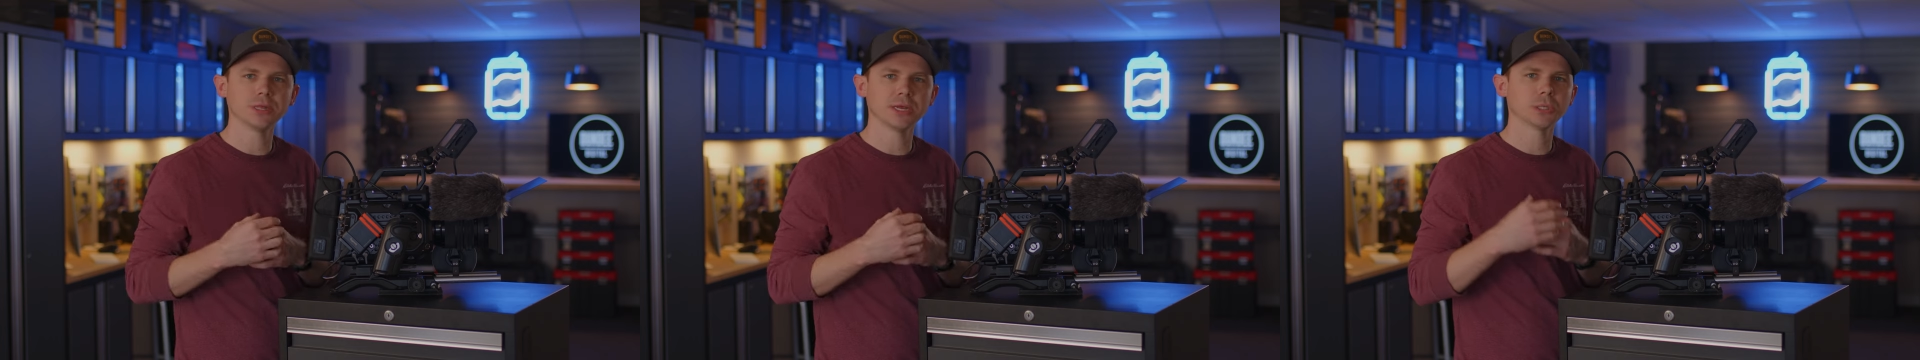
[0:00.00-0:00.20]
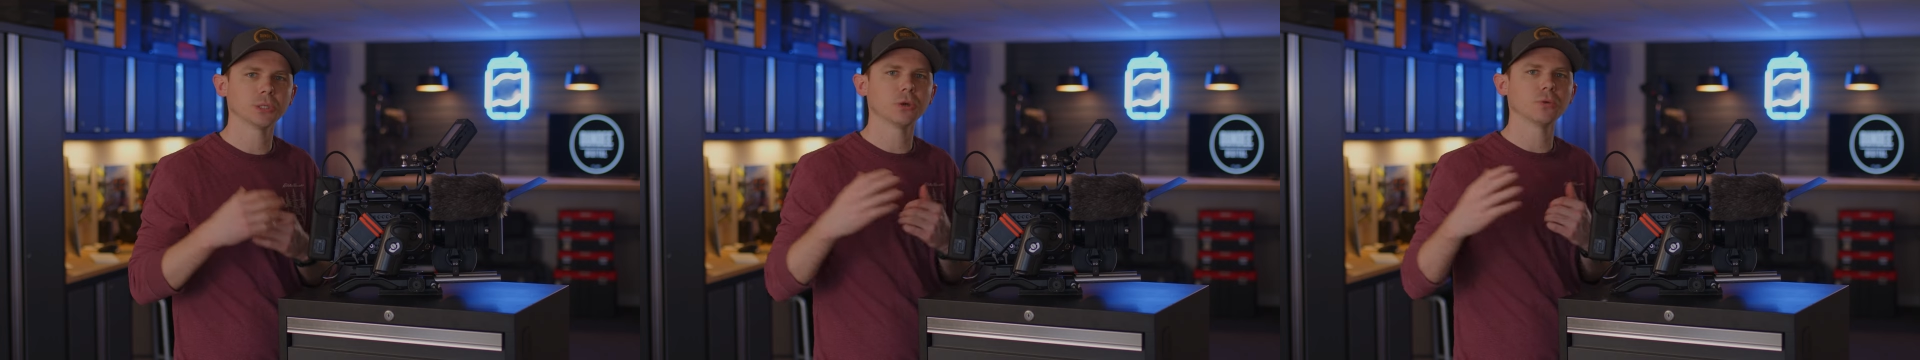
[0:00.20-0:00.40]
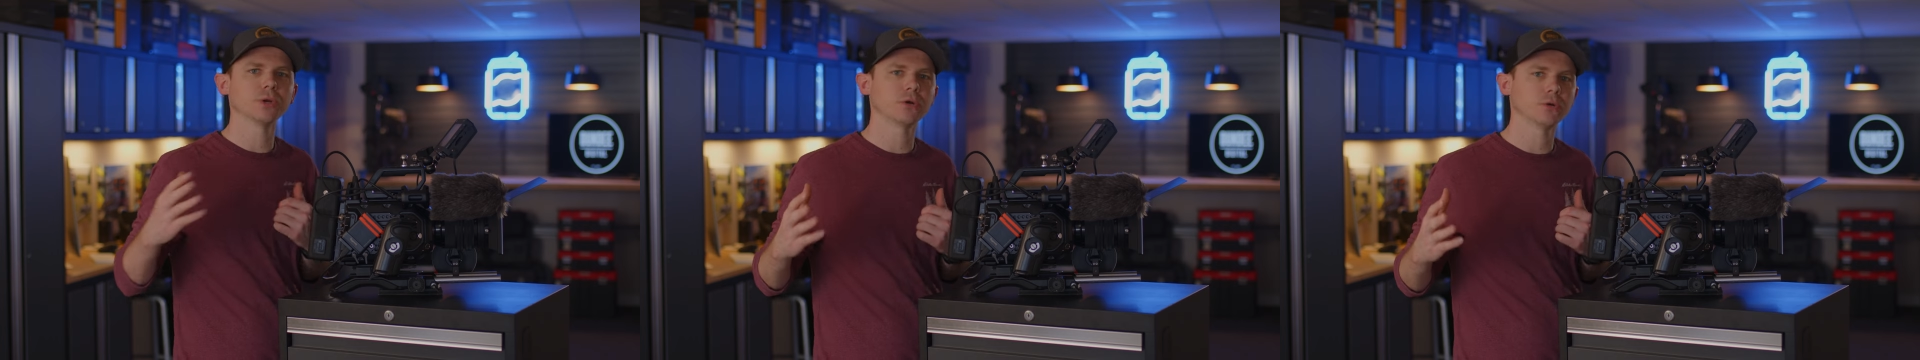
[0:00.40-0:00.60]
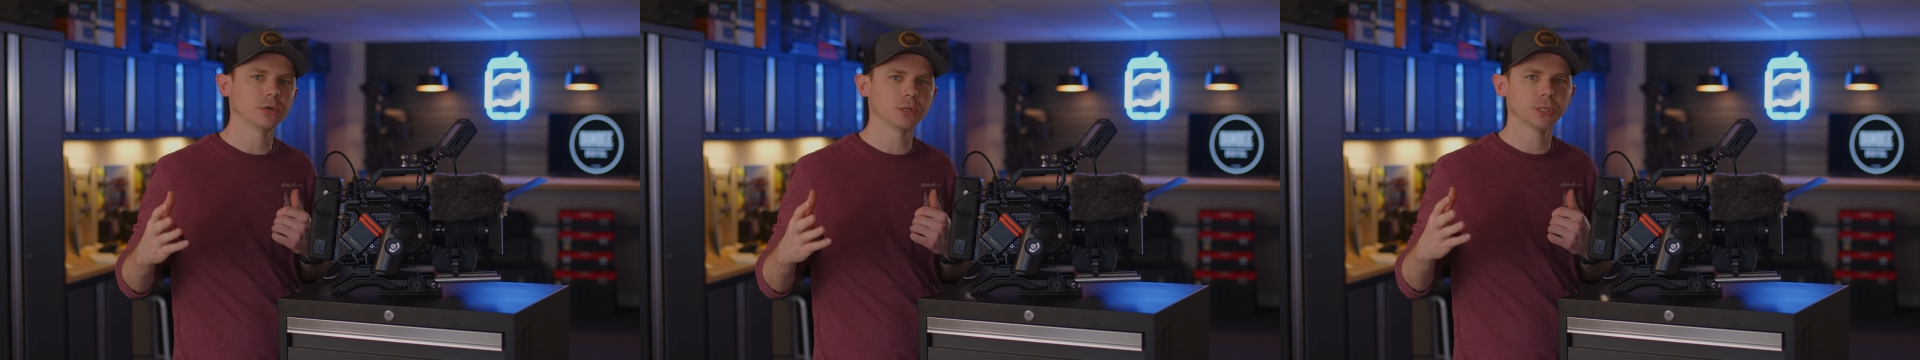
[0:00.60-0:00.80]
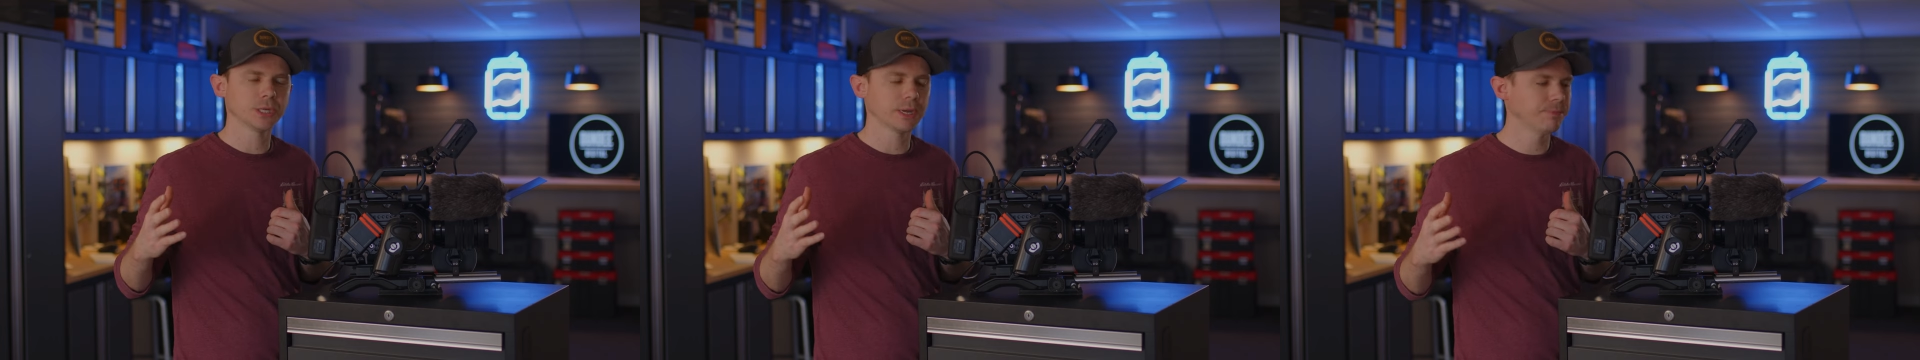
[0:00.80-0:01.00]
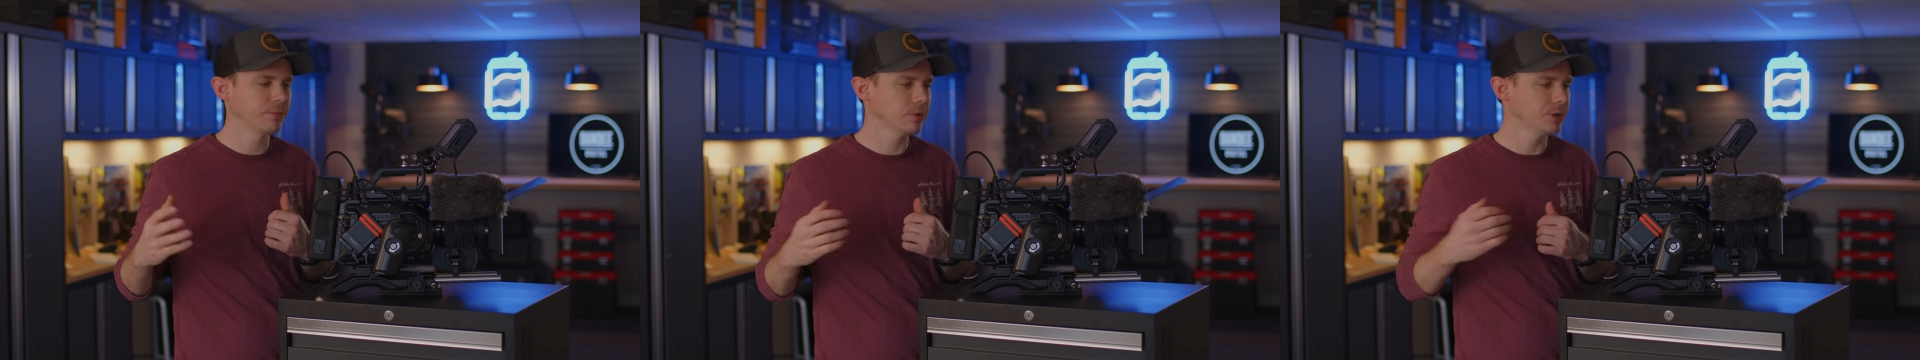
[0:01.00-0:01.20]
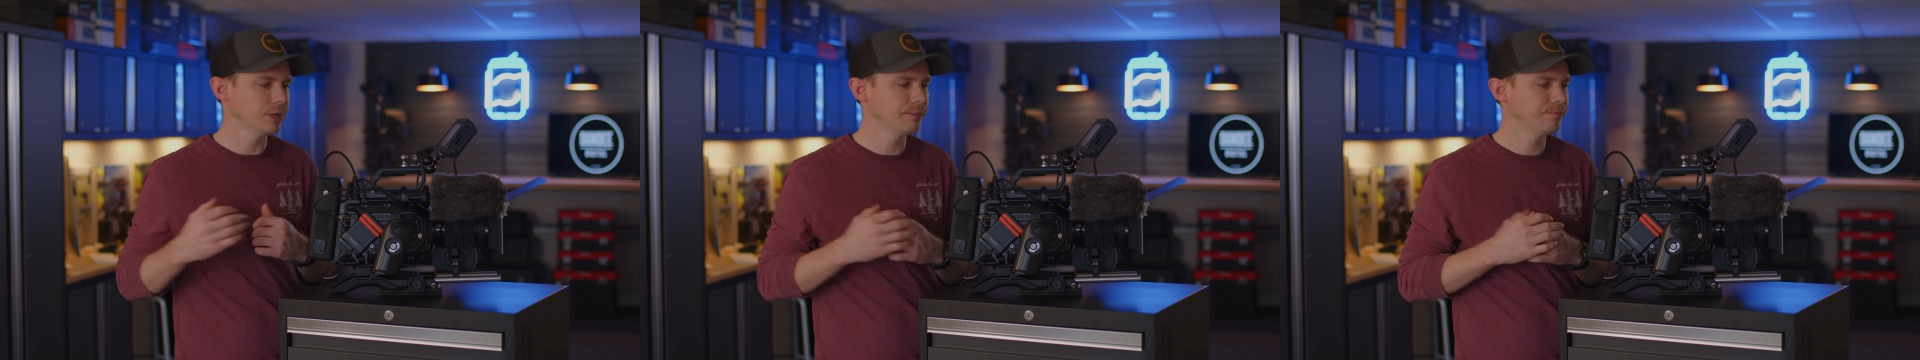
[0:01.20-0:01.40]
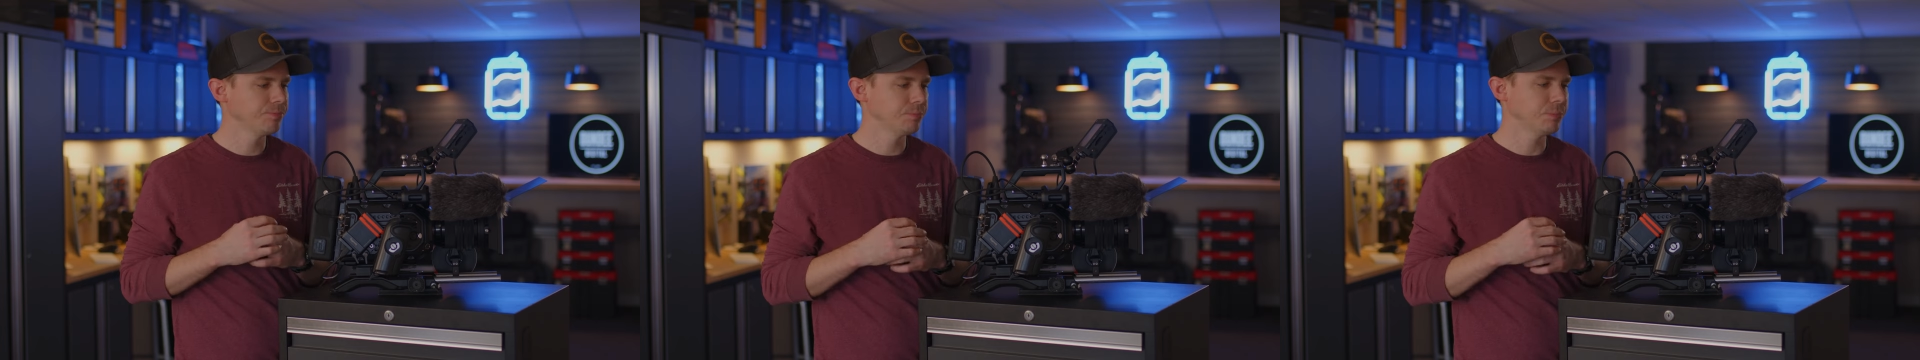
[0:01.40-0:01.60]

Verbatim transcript: that's all recorded separately,